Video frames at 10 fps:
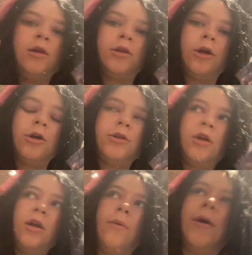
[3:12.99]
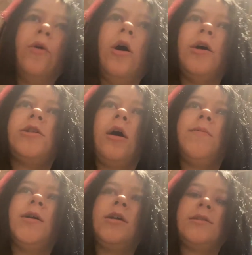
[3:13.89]
The good thing about Hot
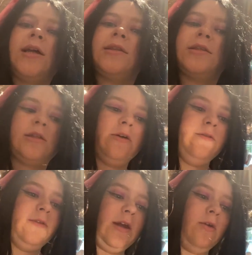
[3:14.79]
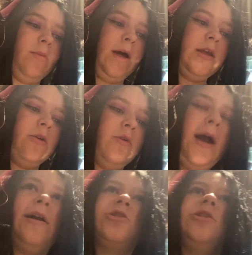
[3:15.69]
Topic is that the stuff that you buy here
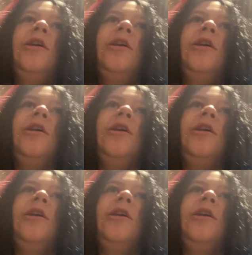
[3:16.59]
actually